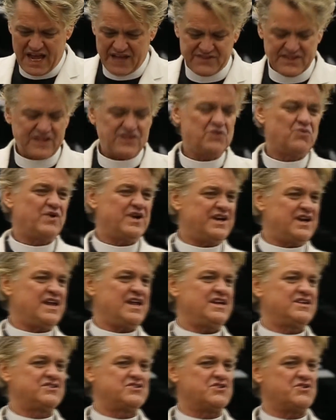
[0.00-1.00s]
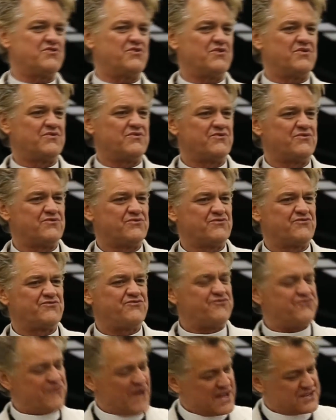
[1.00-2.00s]
I think that we need to
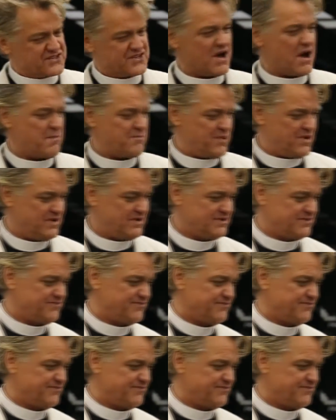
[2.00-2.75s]
fess up